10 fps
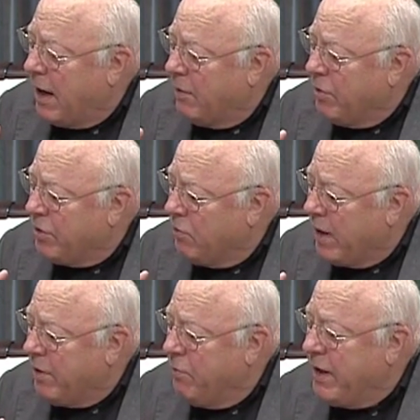with the
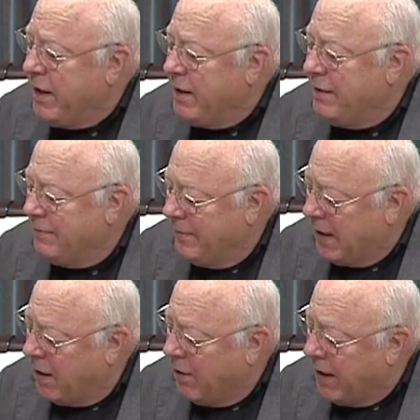way we
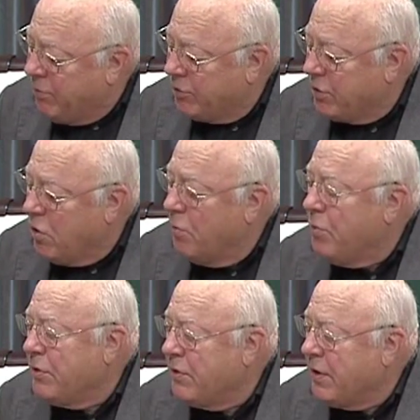are able to cope
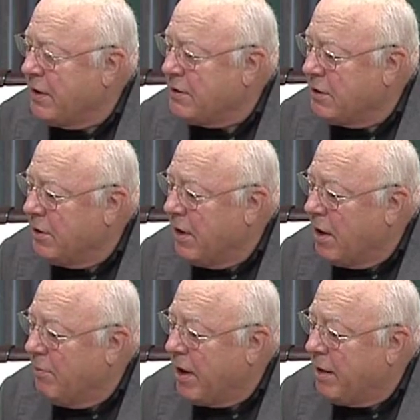with the things in the
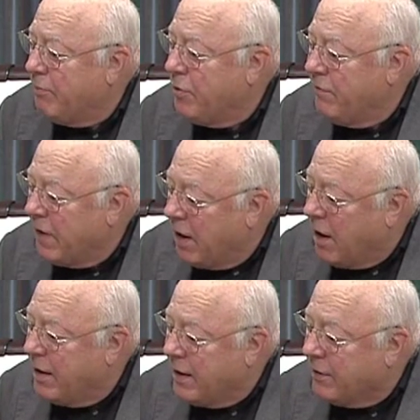air by improving
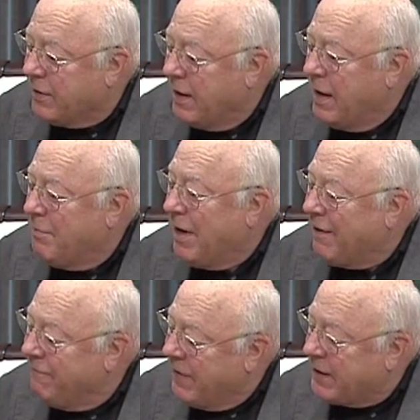our health by
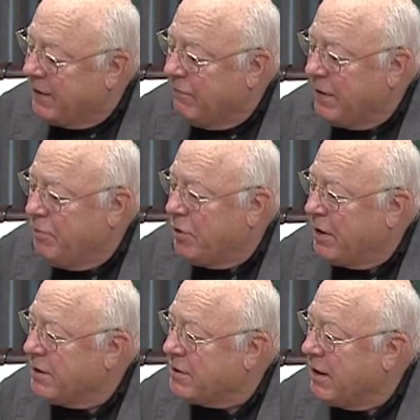effectively
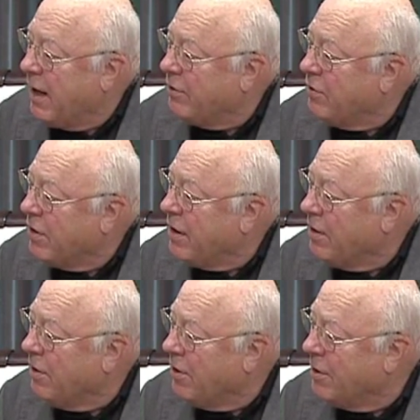putting us in outdoor
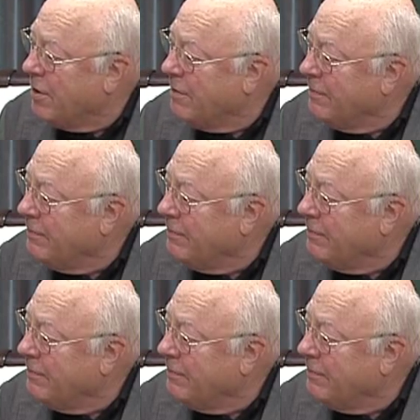air longer.